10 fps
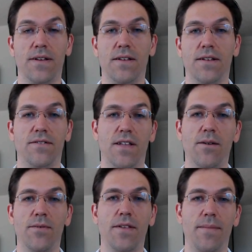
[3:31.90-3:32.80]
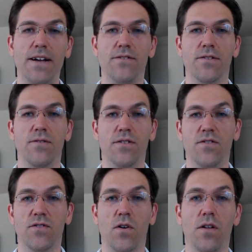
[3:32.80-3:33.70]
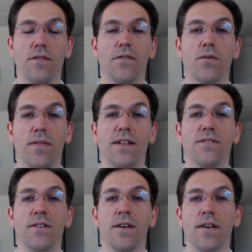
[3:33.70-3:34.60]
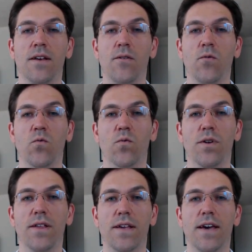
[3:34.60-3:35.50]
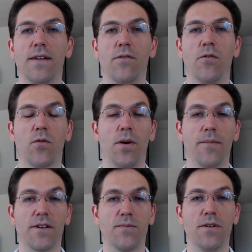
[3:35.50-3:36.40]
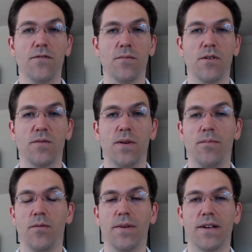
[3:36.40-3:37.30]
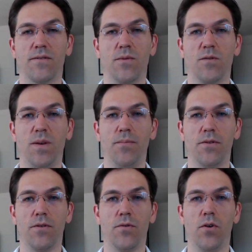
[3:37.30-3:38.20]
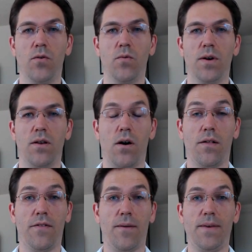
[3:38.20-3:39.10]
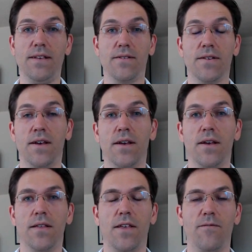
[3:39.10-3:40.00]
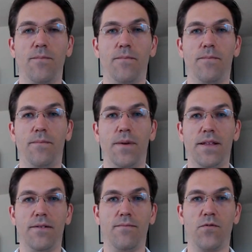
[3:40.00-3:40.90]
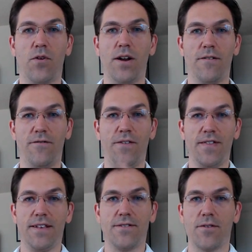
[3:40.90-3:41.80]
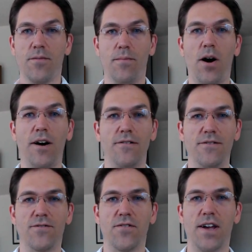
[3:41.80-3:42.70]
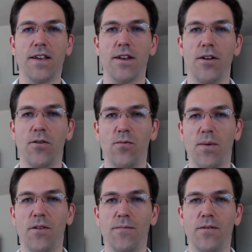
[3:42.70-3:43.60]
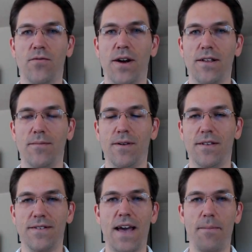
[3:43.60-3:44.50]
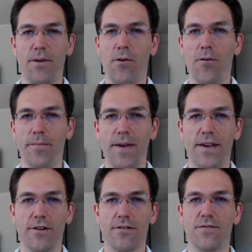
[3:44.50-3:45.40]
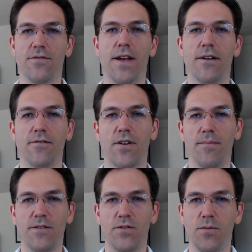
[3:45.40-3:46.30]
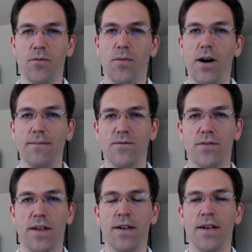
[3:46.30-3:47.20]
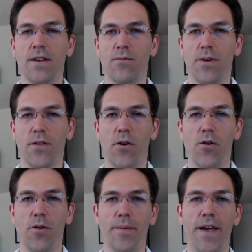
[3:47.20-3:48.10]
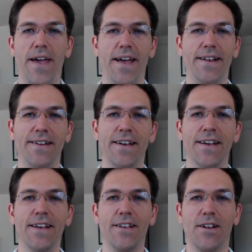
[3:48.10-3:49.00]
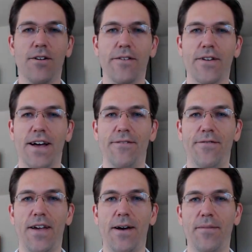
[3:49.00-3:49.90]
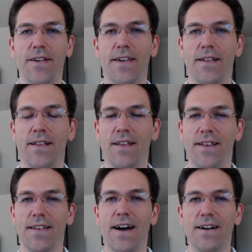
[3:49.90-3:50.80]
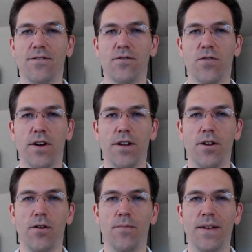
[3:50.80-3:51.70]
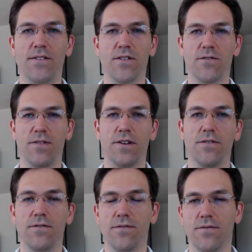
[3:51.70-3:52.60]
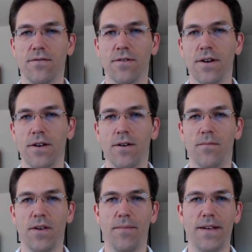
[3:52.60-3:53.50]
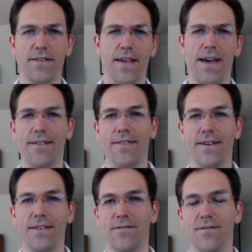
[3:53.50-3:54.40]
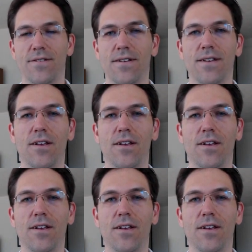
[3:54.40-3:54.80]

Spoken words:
It's not really magical. It's just all of you. And that's really kind of an overwhelming experience for most people, because most people don't know what all of them is. They've been trying to fit these other models, right? Women have been trying to be these happy homemakers, or now they're trying to be super moms where they run the home and, they've got a family, and guys are trying to, make six figures or be amazing athletes, or,